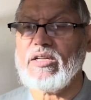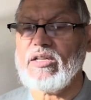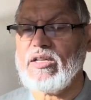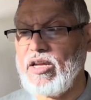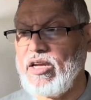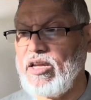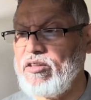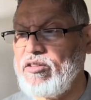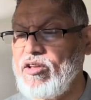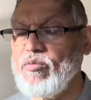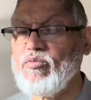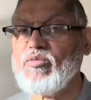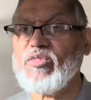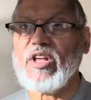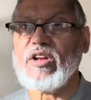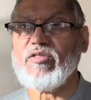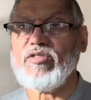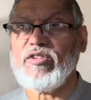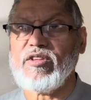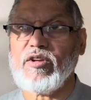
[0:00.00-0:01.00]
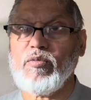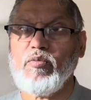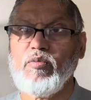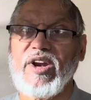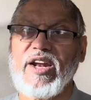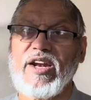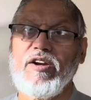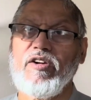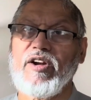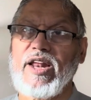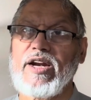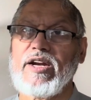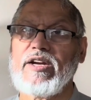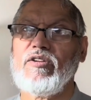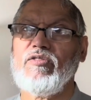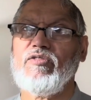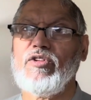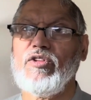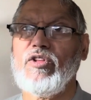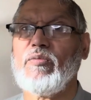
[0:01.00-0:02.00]
He is himself is a blood
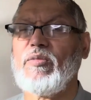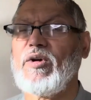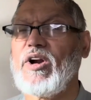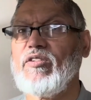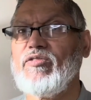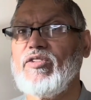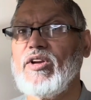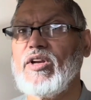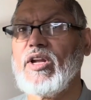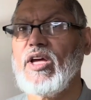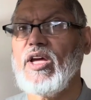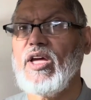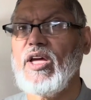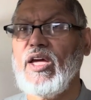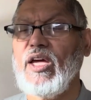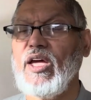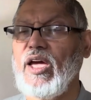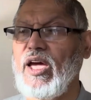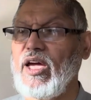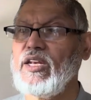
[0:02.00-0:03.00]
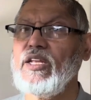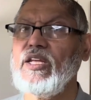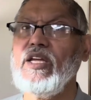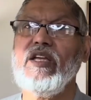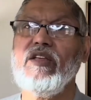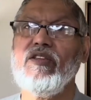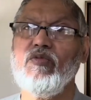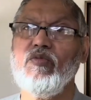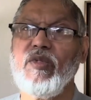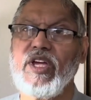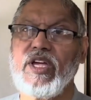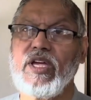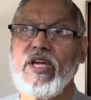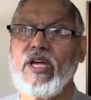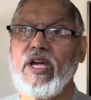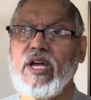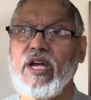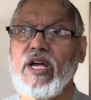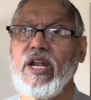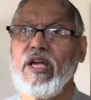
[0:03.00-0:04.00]
relative to the prophet. And he is making
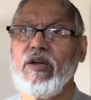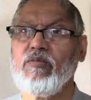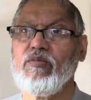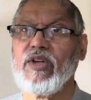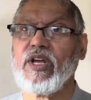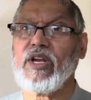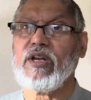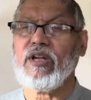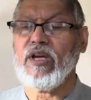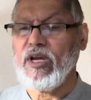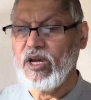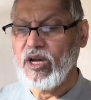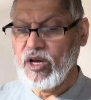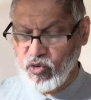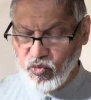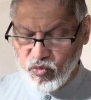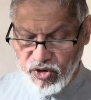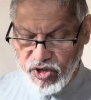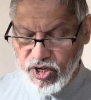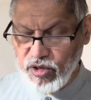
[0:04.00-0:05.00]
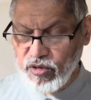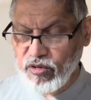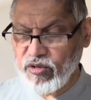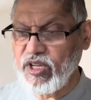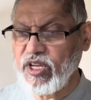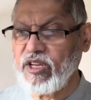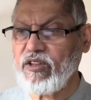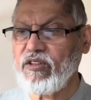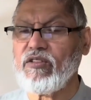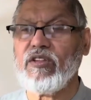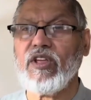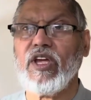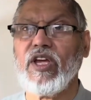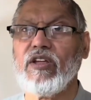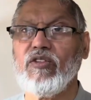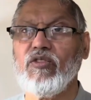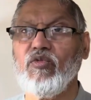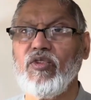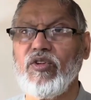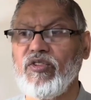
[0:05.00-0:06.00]
a claim that we do these
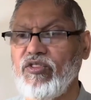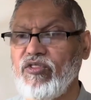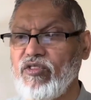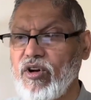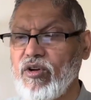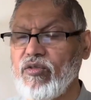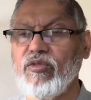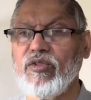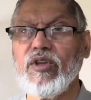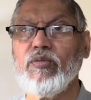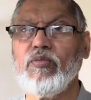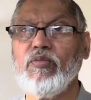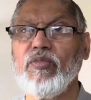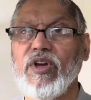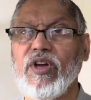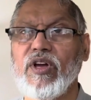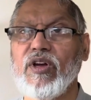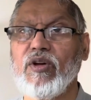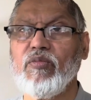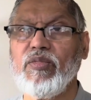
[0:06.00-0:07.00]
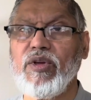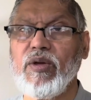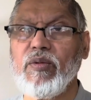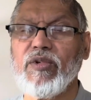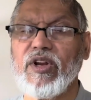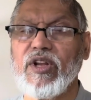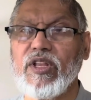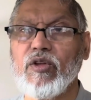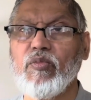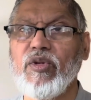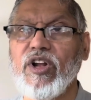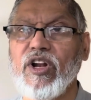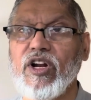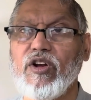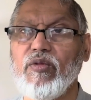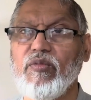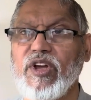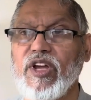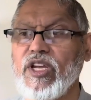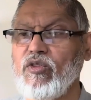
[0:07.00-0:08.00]
things. We serve the uh, people in the
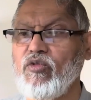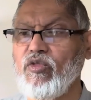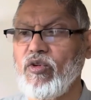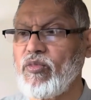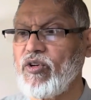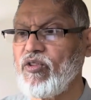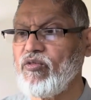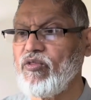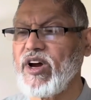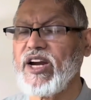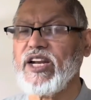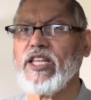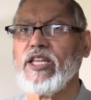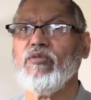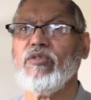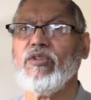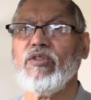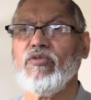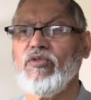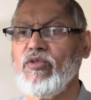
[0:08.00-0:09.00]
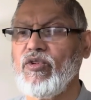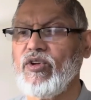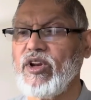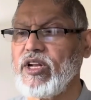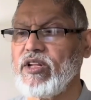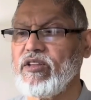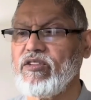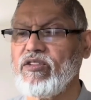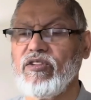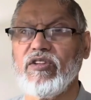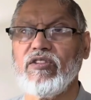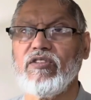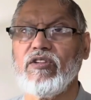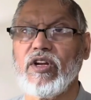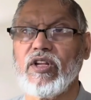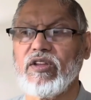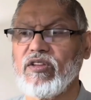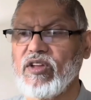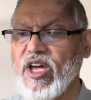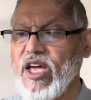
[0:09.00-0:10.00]
pilgrimage. We provide them with food and
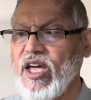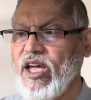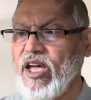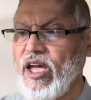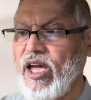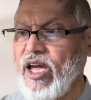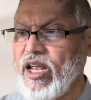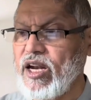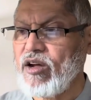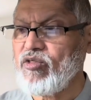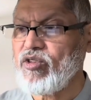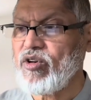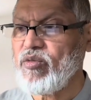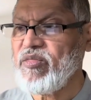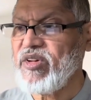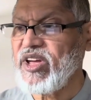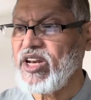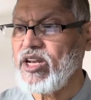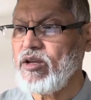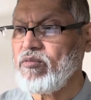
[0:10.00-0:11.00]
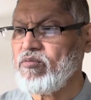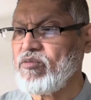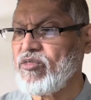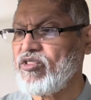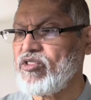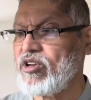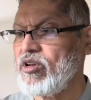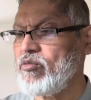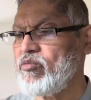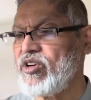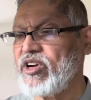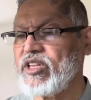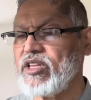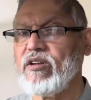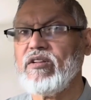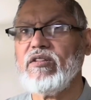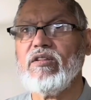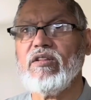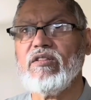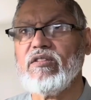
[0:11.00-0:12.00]
sustenance. And our many Muslim
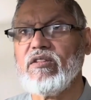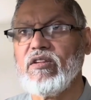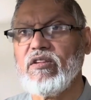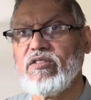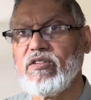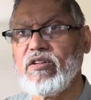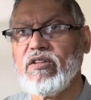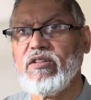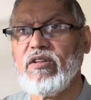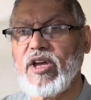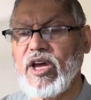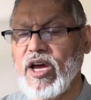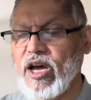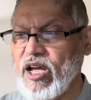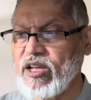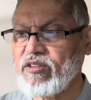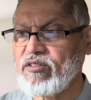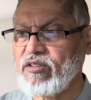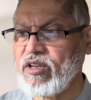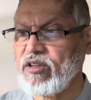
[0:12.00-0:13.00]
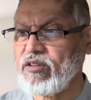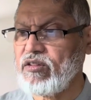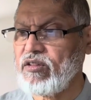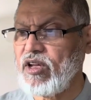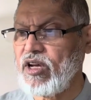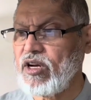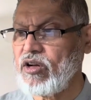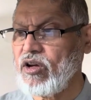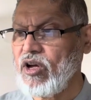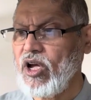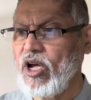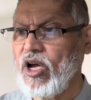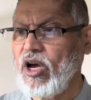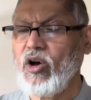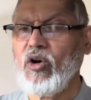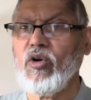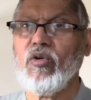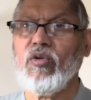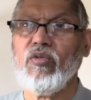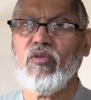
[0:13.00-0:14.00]
brothers and sisters, they ask us that,
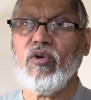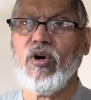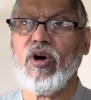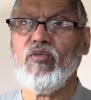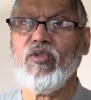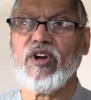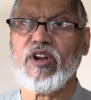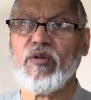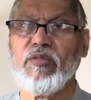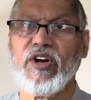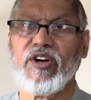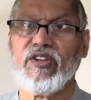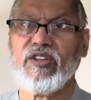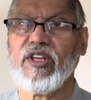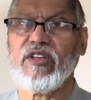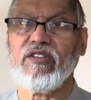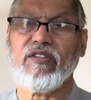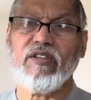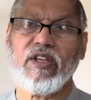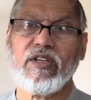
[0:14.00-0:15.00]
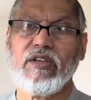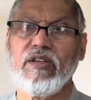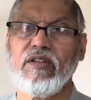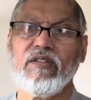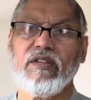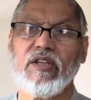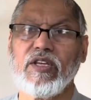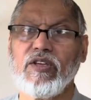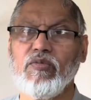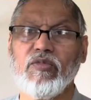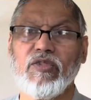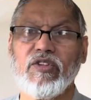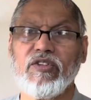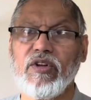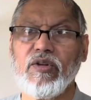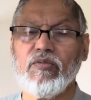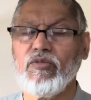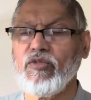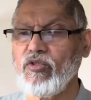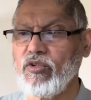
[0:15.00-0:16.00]
oh, well, what about that such and such
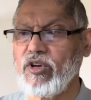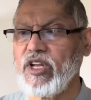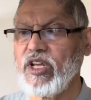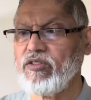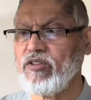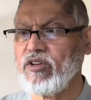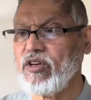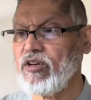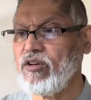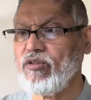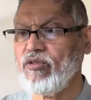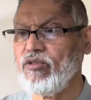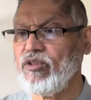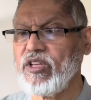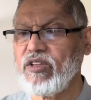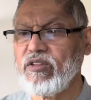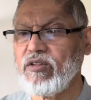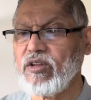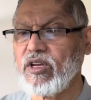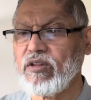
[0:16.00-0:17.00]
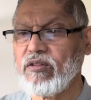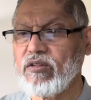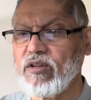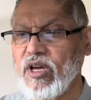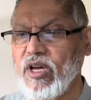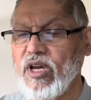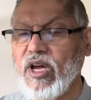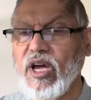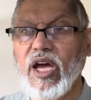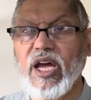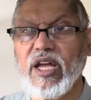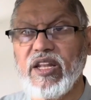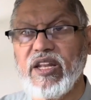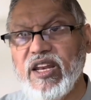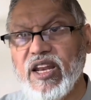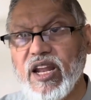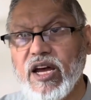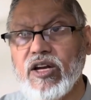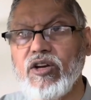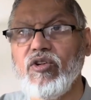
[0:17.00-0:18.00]
Muslim who doesn't do these things?
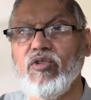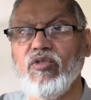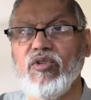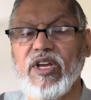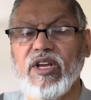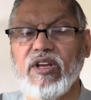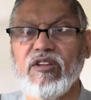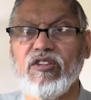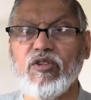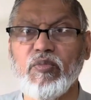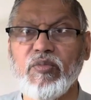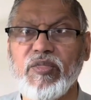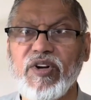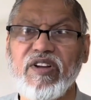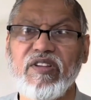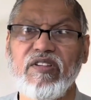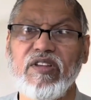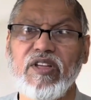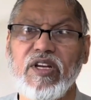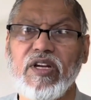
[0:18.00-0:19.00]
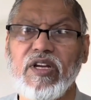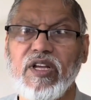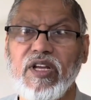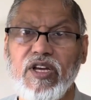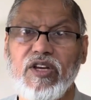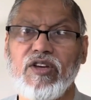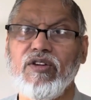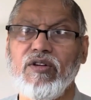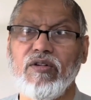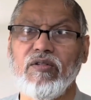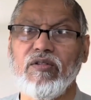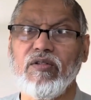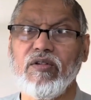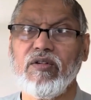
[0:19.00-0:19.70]
Not doing is a personal issue.